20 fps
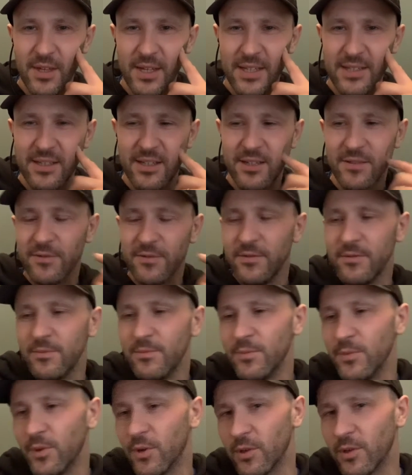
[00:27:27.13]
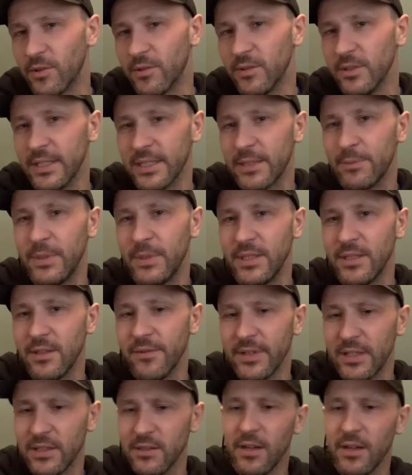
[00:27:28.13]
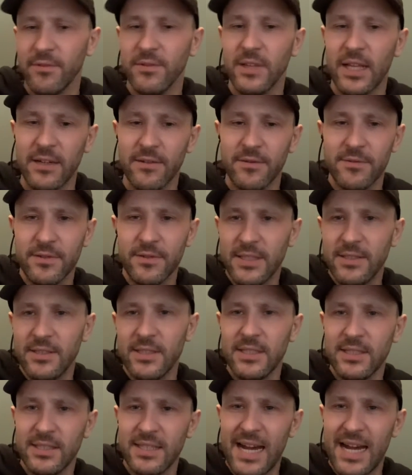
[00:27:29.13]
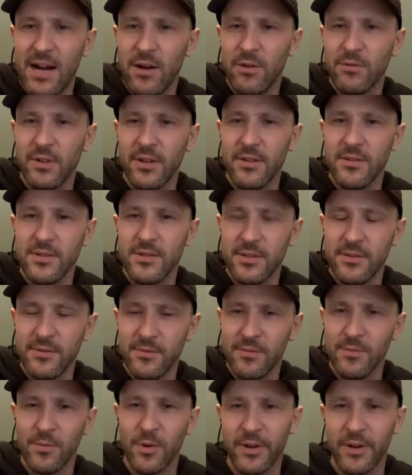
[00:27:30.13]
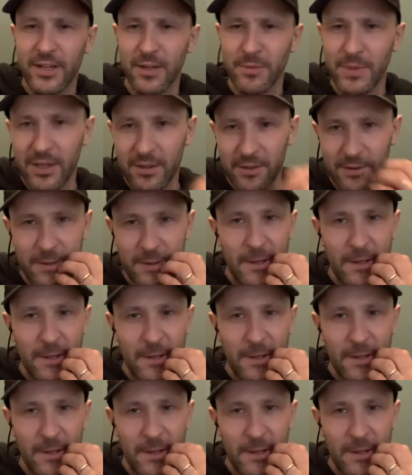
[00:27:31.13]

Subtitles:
kind of more like a peace loving love life as it is now, rather than worrying about